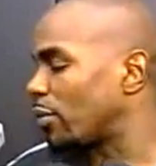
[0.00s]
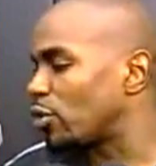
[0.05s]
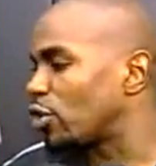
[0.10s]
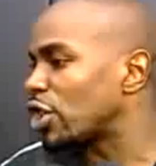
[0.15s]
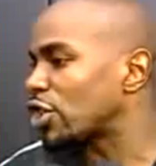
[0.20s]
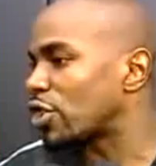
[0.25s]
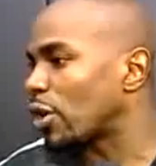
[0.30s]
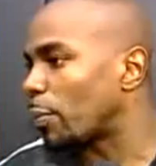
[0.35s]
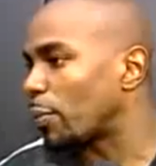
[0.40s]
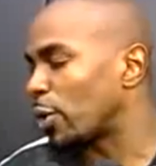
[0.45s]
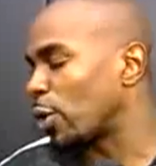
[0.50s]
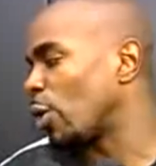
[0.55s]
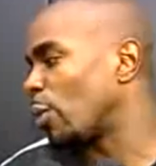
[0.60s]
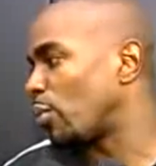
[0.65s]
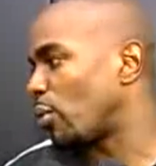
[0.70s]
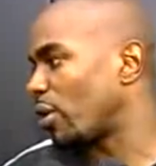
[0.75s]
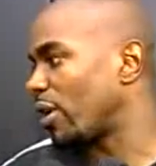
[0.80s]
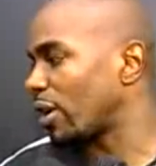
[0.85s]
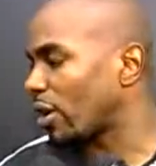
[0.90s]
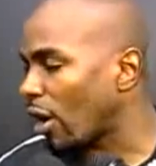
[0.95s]
just a pure
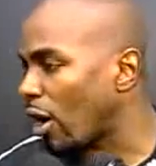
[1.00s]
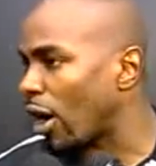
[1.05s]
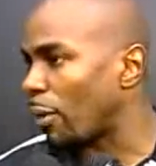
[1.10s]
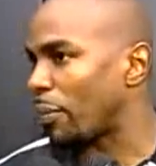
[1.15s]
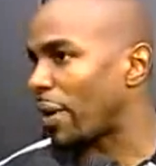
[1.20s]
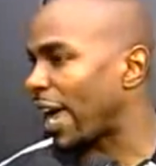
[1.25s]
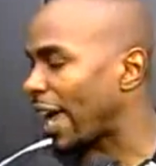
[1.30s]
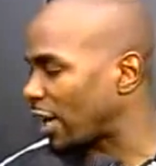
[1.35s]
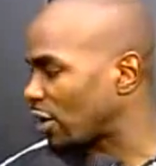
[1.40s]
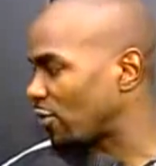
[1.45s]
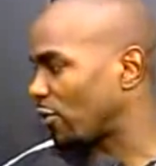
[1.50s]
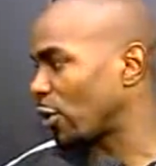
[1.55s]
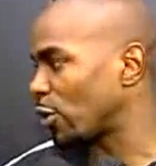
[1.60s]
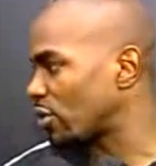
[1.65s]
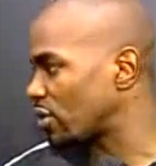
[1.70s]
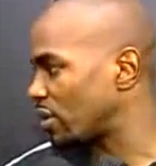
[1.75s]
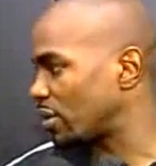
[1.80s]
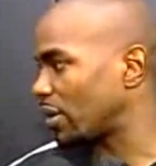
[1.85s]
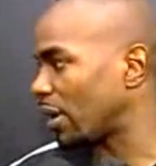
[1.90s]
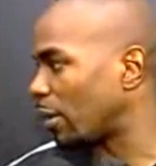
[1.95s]
point guard, pass
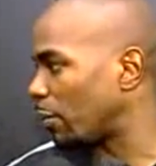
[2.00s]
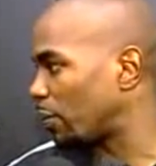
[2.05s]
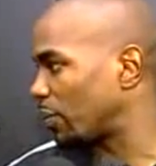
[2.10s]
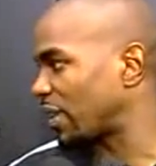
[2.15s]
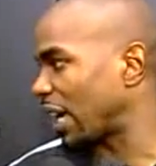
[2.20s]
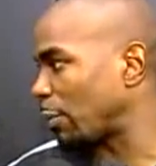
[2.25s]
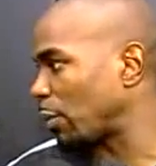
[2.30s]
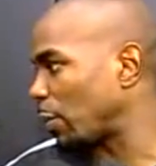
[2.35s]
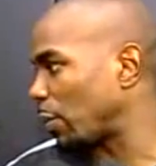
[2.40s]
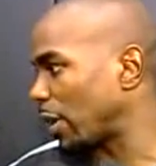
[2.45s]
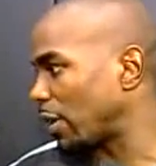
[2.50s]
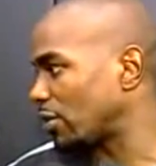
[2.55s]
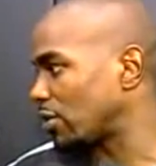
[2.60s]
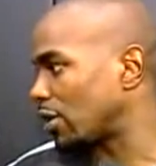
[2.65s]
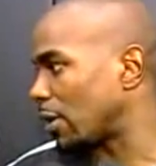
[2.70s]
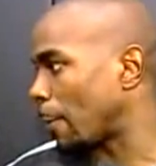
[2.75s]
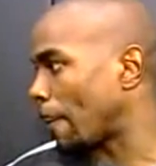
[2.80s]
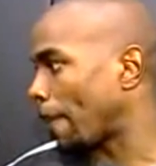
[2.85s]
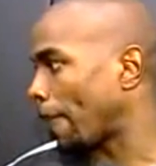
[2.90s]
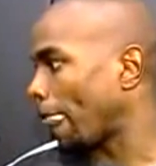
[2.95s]
first type of
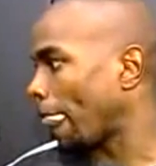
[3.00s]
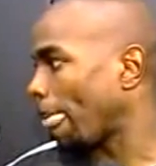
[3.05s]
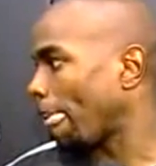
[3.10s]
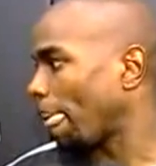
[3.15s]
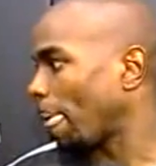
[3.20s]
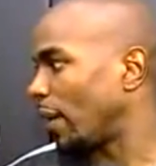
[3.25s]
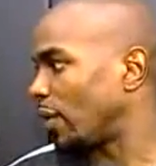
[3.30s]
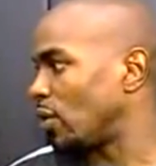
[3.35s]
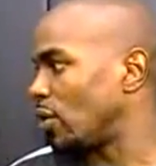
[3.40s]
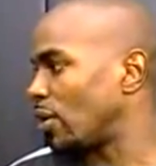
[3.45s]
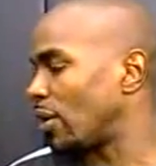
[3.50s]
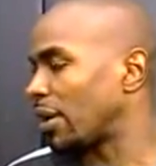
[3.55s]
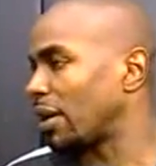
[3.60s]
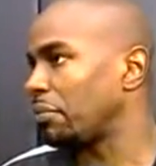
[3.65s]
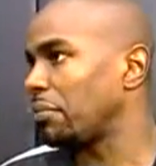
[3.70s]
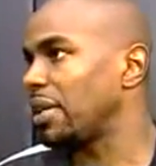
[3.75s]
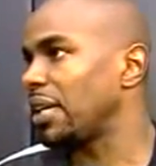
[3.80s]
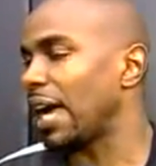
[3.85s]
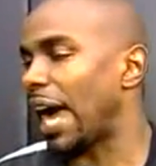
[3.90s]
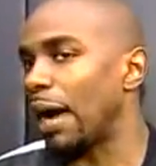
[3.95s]
person. You know what I
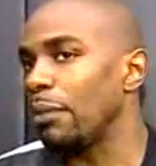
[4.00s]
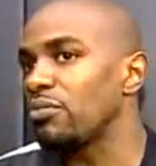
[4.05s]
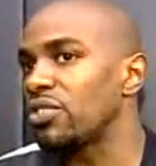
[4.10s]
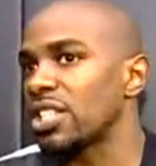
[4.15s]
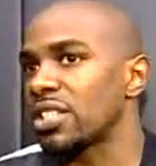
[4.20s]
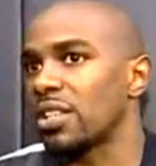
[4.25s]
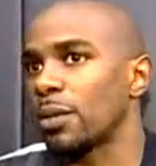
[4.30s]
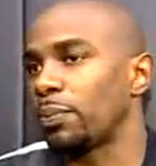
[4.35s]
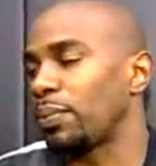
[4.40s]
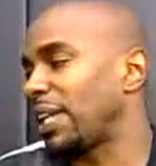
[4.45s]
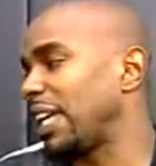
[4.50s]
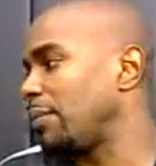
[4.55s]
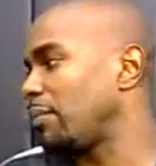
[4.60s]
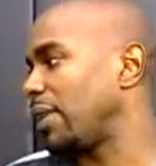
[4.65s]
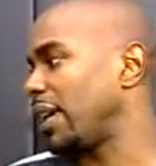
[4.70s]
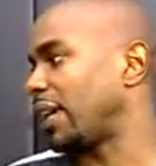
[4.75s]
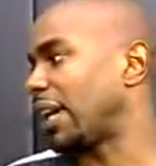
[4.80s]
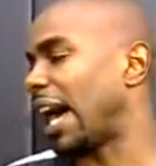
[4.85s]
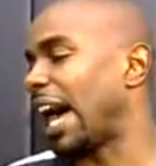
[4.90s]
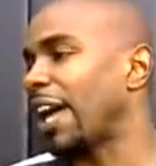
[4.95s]
mean? I'm just a
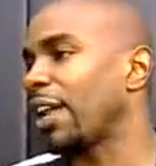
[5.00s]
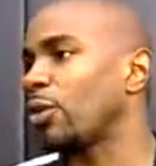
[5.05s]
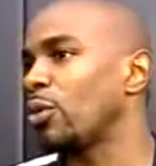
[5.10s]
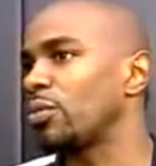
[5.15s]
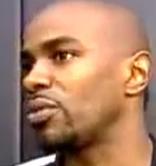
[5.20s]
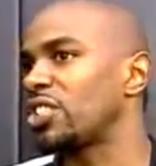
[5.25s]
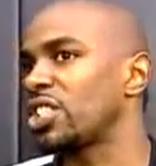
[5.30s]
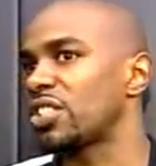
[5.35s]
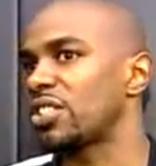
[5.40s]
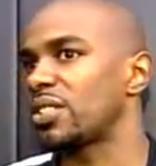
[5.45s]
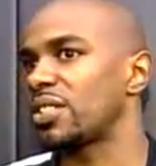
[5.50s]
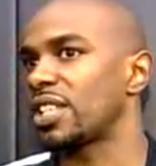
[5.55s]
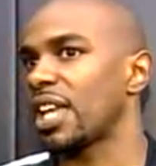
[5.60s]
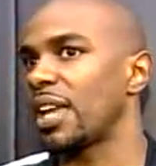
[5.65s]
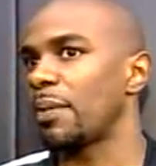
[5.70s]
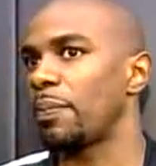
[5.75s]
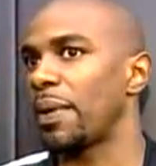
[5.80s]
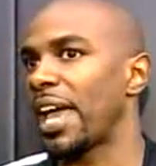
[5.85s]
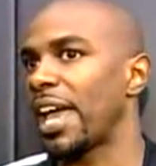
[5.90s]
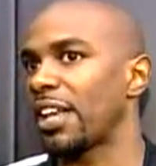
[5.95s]
playmaker. I don't just
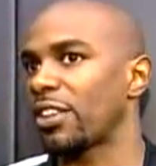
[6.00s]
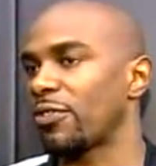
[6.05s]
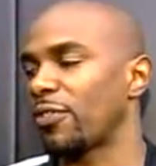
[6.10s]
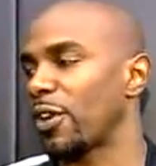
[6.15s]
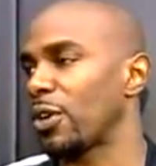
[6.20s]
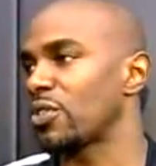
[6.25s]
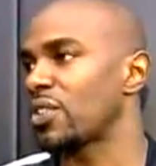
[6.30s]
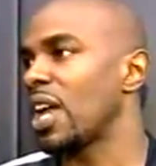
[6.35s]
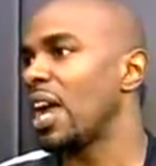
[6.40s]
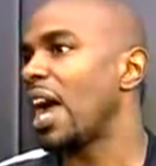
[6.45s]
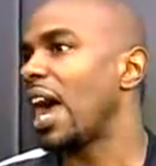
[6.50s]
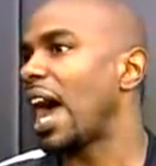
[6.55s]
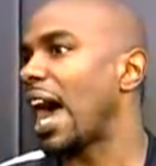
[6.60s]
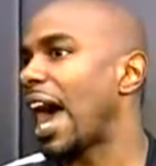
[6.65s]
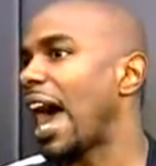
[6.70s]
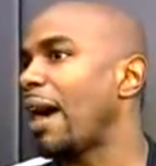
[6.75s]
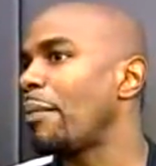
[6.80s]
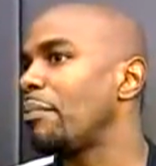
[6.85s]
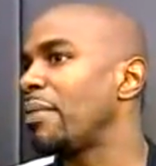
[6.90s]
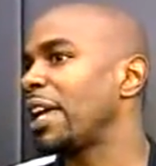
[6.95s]
say pass first.
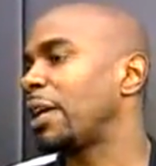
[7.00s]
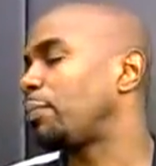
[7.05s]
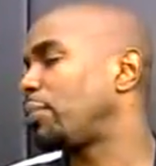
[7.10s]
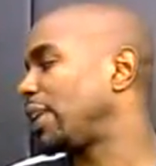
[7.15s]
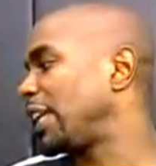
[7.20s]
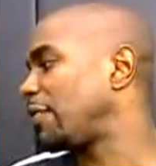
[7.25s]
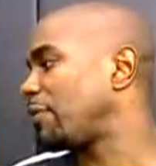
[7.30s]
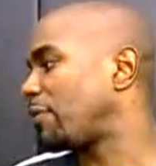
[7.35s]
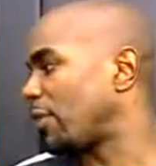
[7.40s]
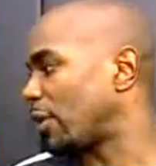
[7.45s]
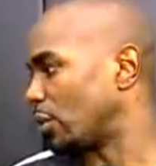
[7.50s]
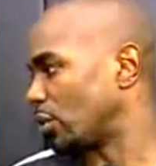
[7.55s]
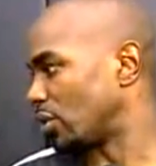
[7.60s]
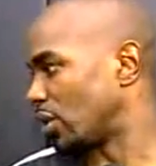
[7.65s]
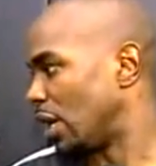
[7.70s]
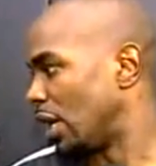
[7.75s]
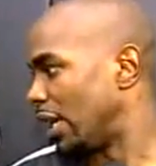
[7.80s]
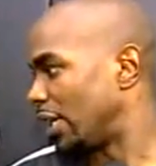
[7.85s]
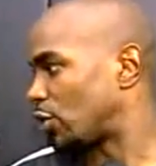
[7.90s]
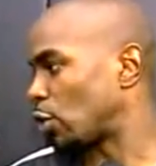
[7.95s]
I make play first.
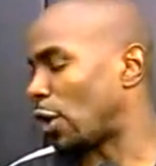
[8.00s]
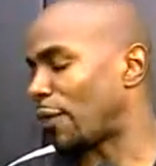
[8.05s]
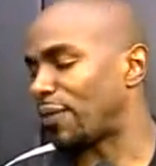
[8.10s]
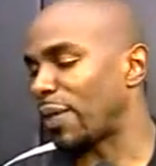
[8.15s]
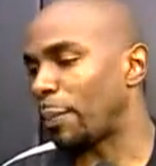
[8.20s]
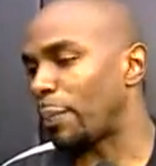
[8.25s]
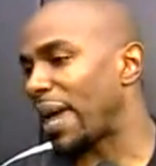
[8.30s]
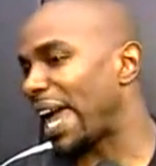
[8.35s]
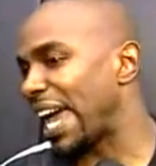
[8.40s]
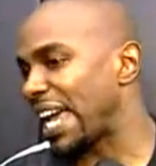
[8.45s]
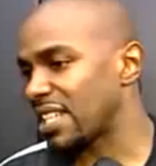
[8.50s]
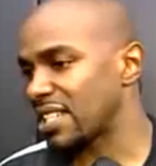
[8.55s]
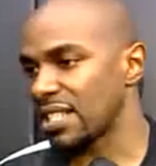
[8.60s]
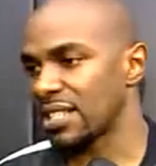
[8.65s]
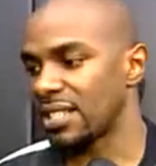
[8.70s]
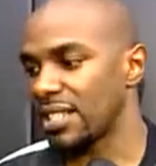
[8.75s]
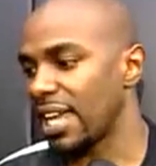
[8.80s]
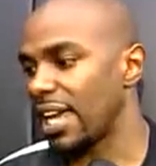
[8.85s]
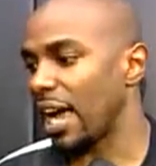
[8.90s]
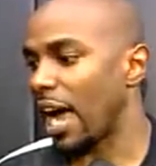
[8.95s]
So if the pass
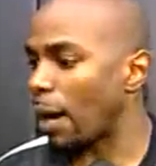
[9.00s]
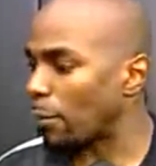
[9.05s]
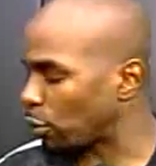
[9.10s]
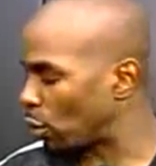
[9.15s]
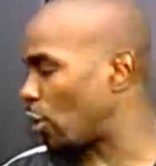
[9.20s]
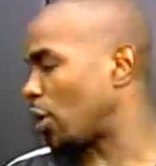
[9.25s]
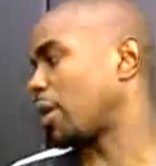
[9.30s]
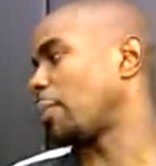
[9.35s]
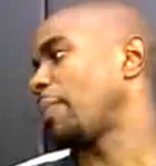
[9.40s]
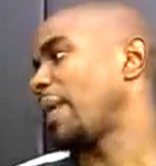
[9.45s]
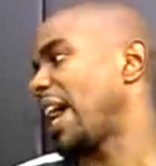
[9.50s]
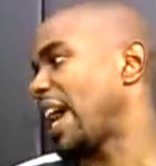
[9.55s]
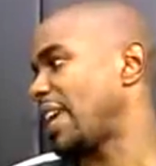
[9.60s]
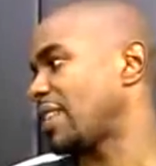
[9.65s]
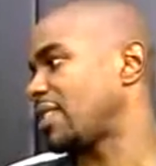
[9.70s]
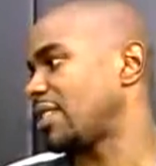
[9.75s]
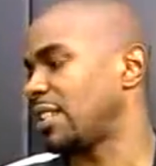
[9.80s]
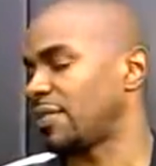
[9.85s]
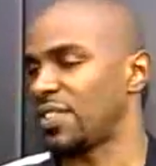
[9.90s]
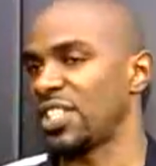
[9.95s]
is there, I'm going to
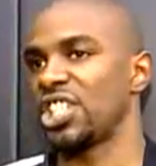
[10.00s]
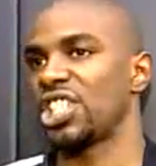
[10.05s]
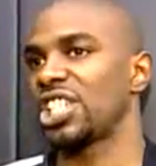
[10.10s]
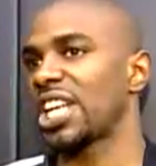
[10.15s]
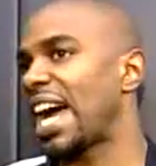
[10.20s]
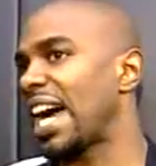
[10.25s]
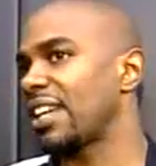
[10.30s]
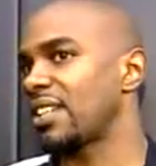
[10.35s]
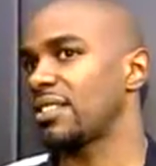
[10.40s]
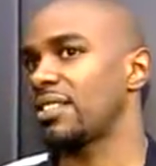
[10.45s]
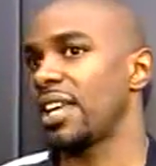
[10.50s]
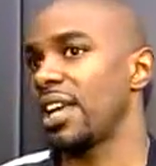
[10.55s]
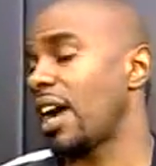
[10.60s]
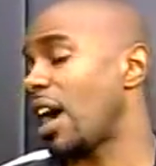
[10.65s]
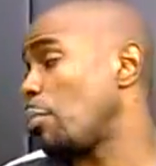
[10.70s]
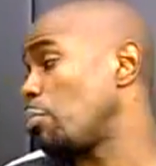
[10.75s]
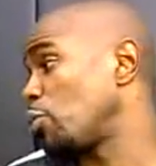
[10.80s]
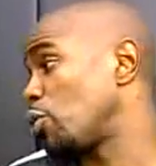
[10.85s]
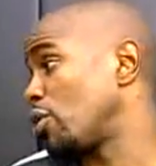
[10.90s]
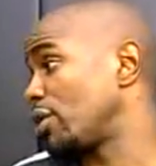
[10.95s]
pass it. If the shot is there,
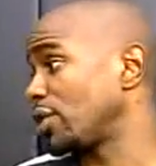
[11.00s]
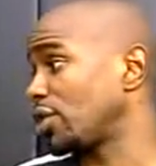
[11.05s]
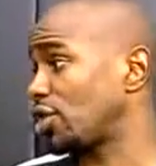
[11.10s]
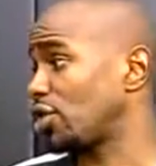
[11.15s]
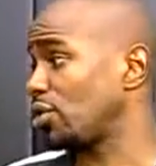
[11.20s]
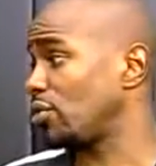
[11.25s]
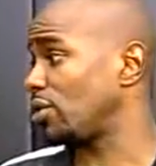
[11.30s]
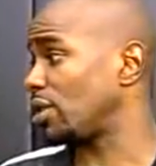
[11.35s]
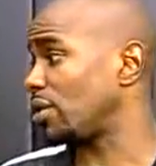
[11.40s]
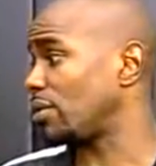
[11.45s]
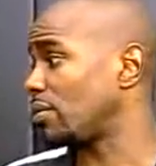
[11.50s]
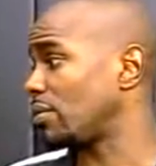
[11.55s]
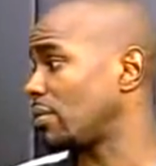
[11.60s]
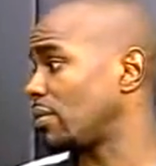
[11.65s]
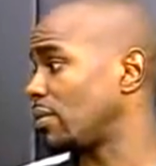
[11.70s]
I'm going to shoot it.